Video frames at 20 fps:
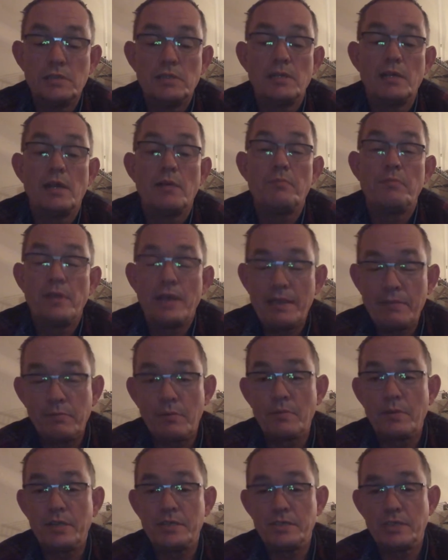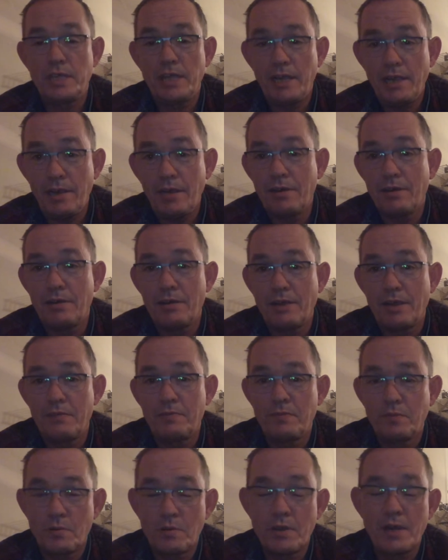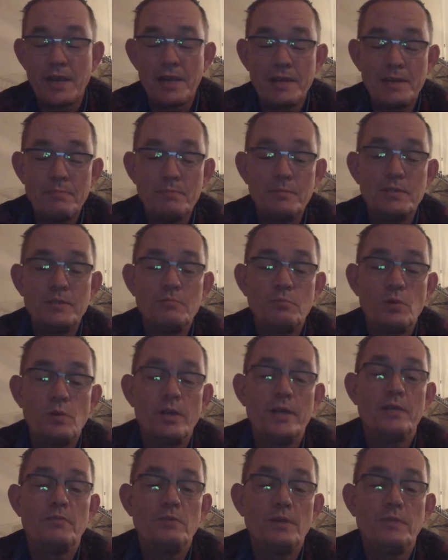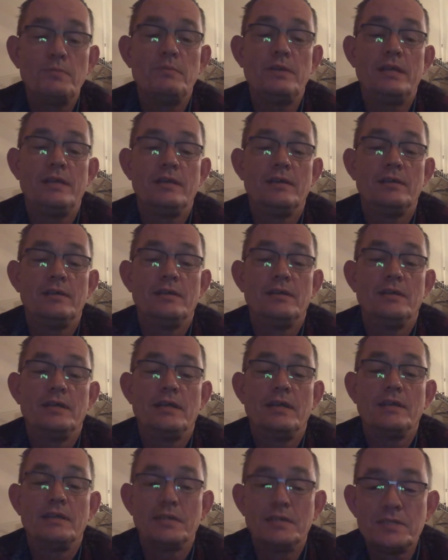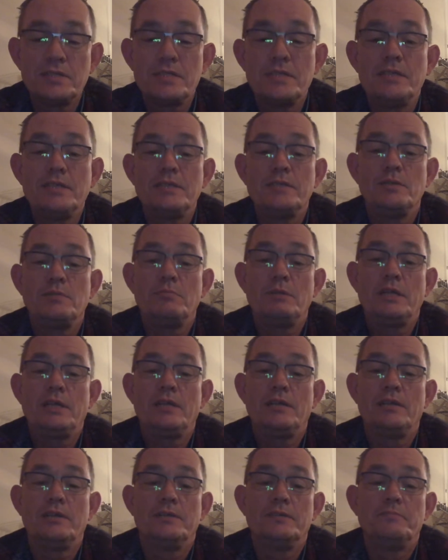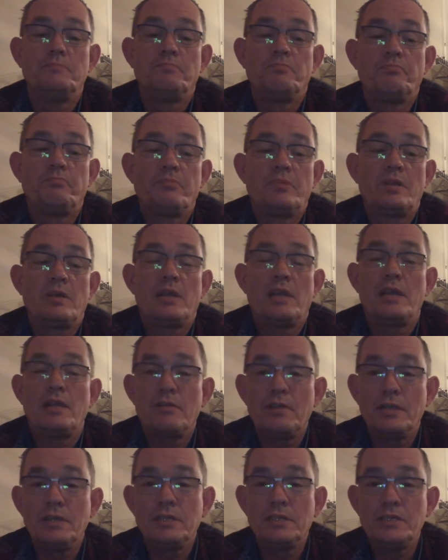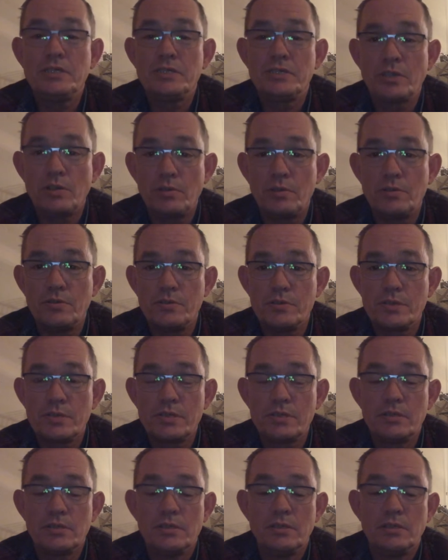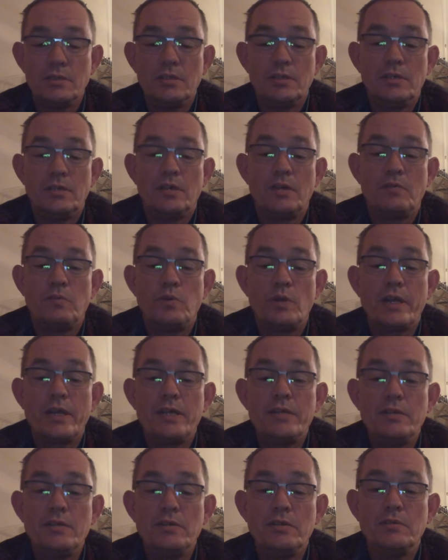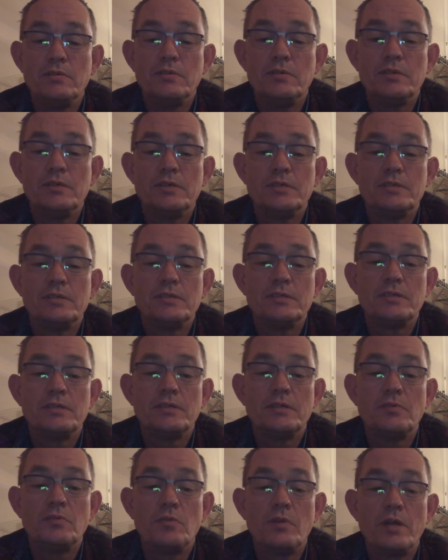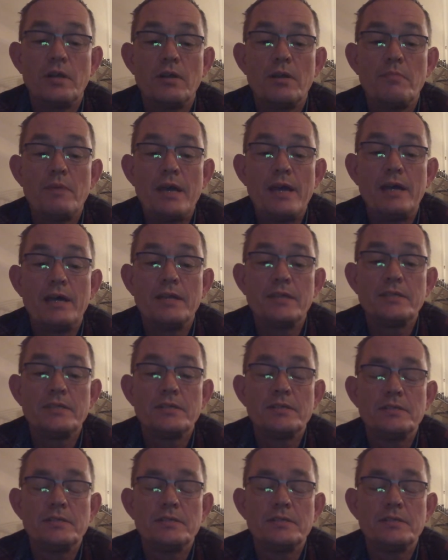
I'm thankful that you're here at 4 a.m. in the morning with me and listening to me hearing these shows of what I do and where I'm at